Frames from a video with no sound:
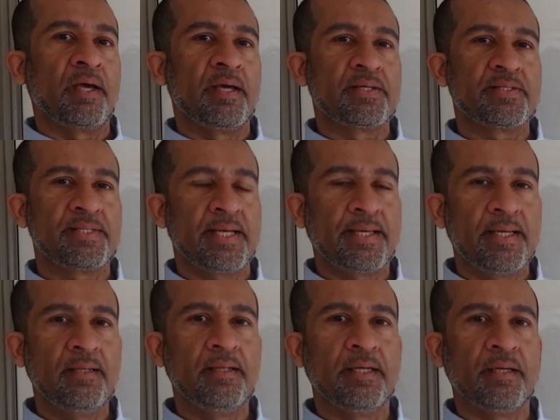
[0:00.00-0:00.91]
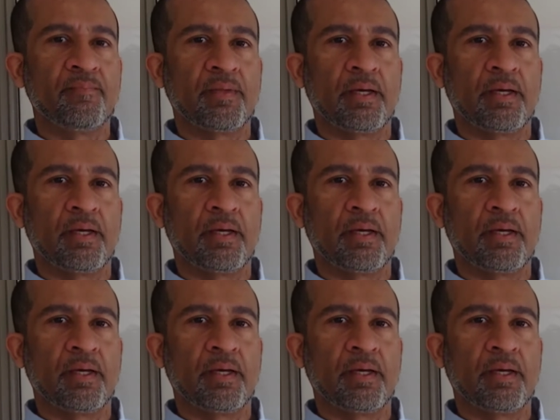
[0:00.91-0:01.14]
Secondly,